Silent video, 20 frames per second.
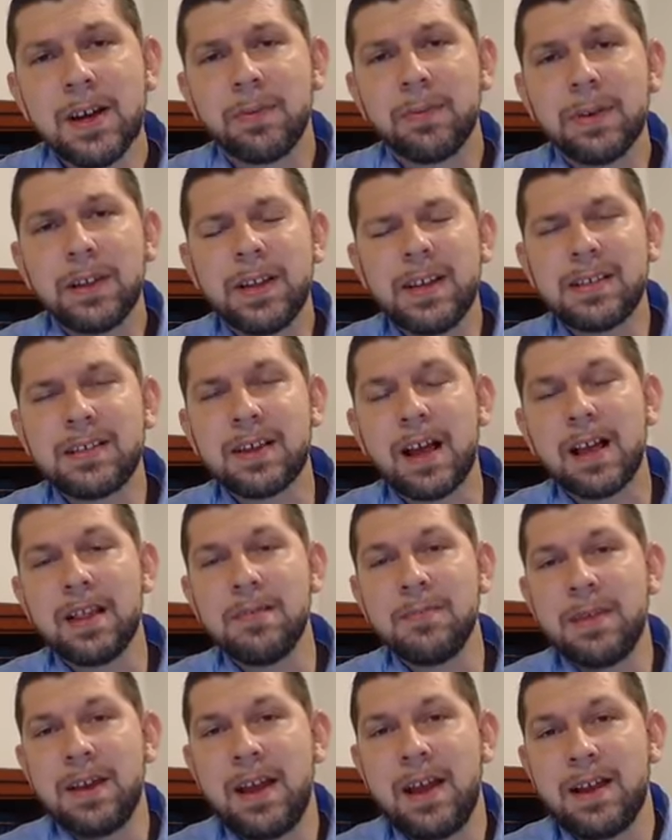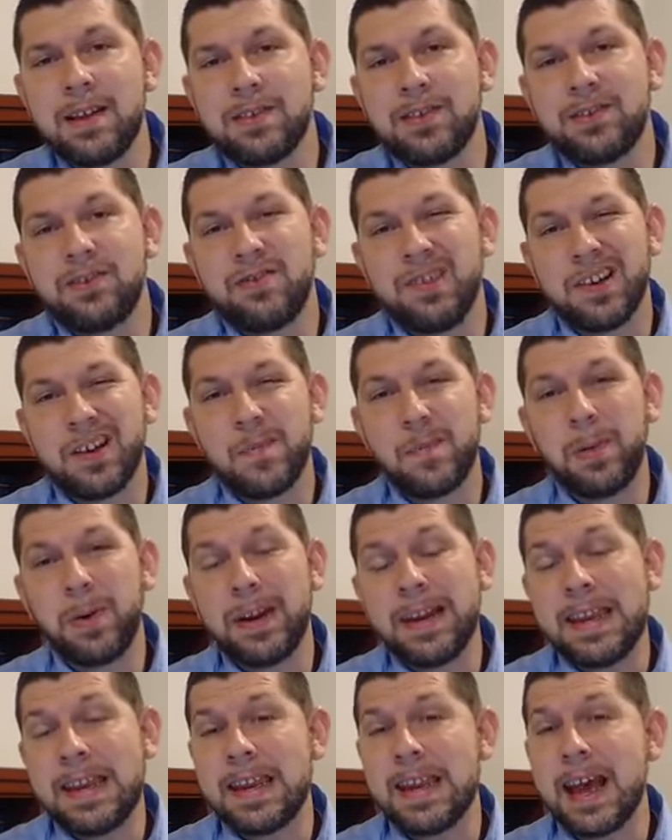really Solomon has struck a
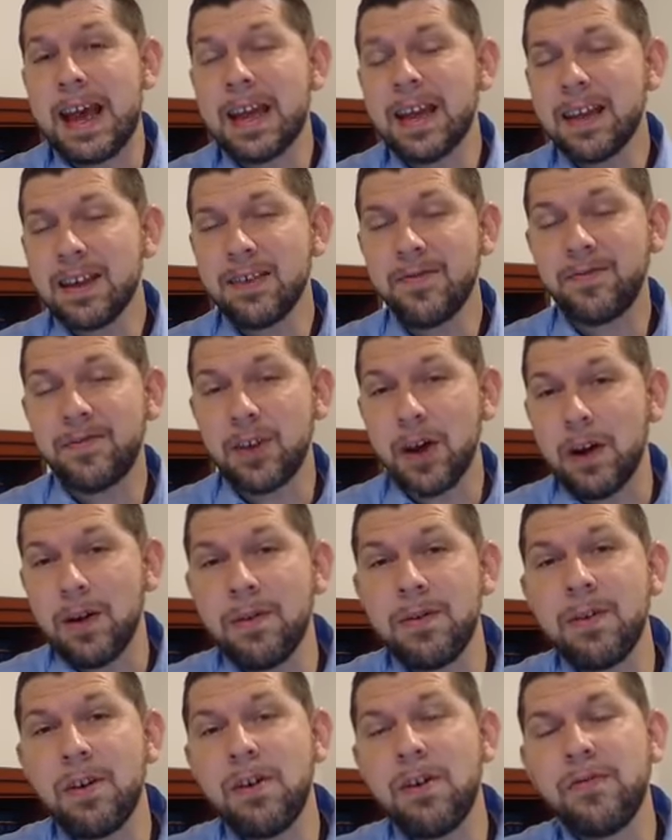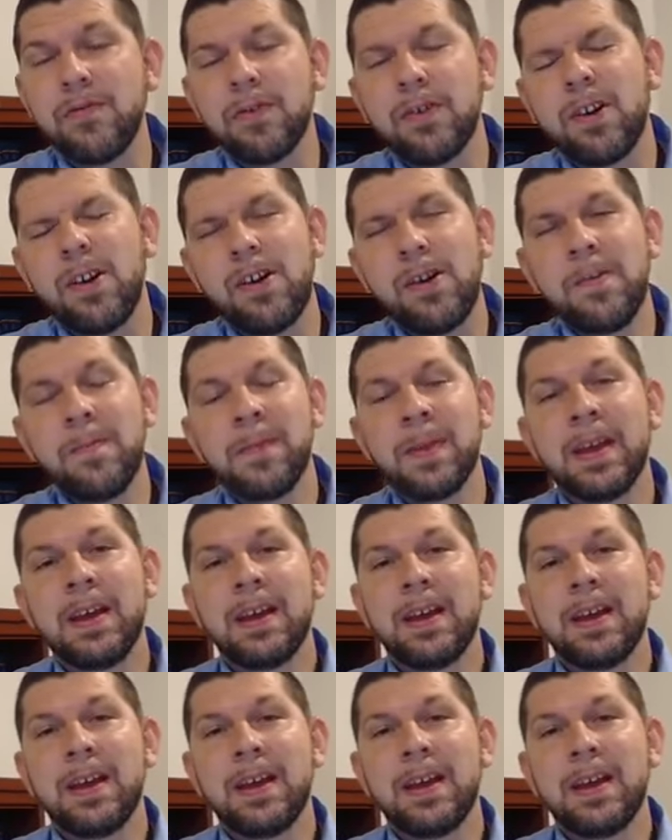pretty negative tone overall.